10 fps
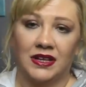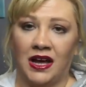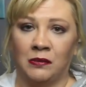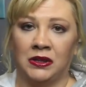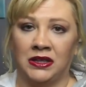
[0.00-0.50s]

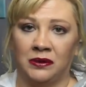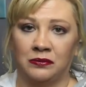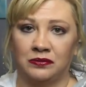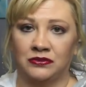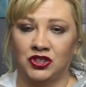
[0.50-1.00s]
I'm a
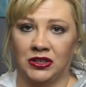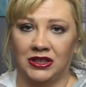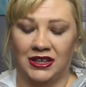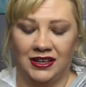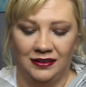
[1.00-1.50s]
lip
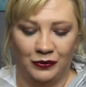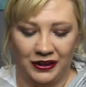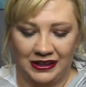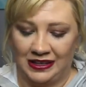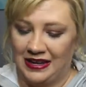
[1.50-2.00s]
junkie.
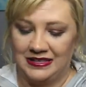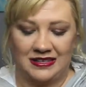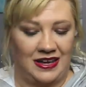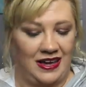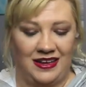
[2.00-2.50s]
What can I
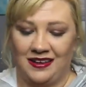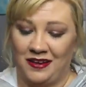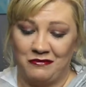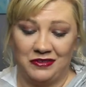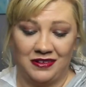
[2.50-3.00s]
say?
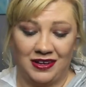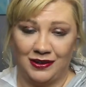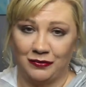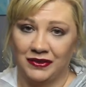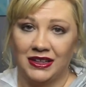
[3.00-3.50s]
I really
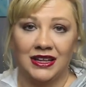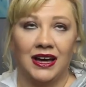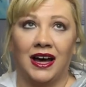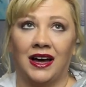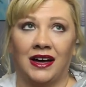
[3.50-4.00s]
am.
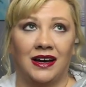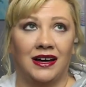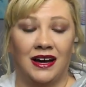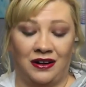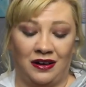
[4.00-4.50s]

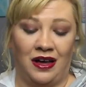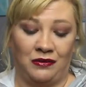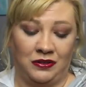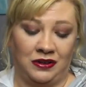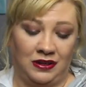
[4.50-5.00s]

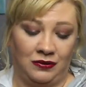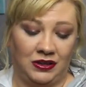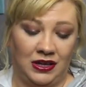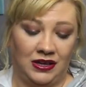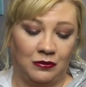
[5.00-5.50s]
I really,
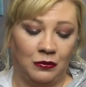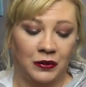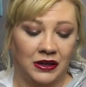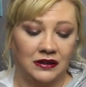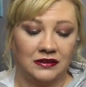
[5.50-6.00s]
really am.
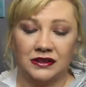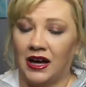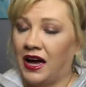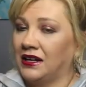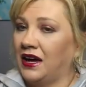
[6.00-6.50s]
But
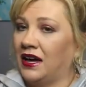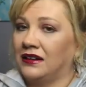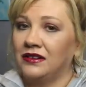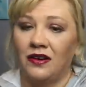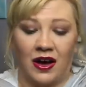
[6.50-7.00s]
I
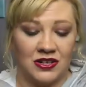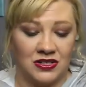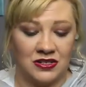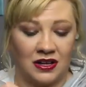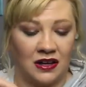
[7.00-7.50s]
don't know. I
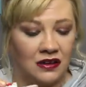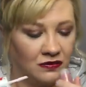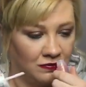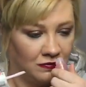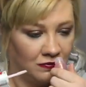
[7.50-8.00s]
just kind
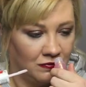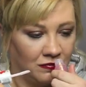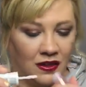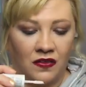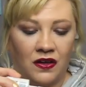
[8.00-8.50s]
of
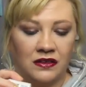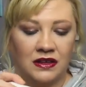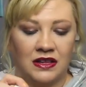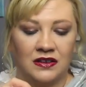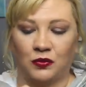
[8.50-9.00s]
thought
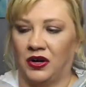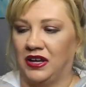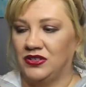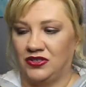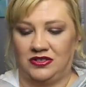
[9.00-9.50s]
that these were
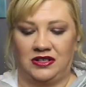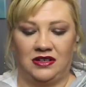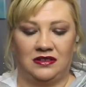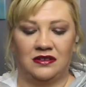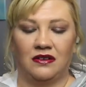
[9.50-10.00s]

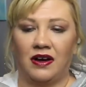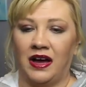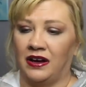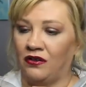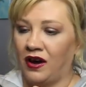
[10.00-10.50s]
interesting. So
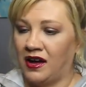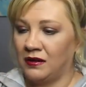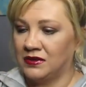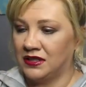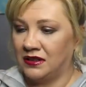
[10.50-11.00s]
I
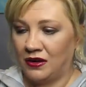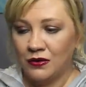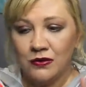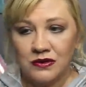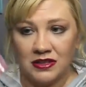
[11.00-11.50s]
grabbed
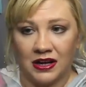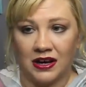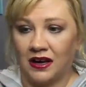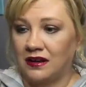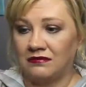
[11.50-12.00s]
those, and
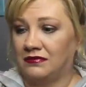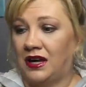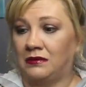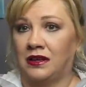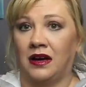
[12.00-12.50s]
I
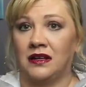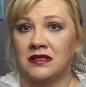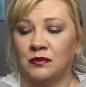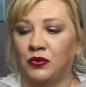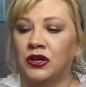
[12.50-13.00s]
am not
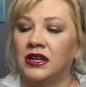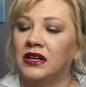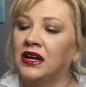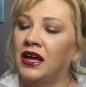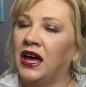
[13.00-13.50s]
disappointed.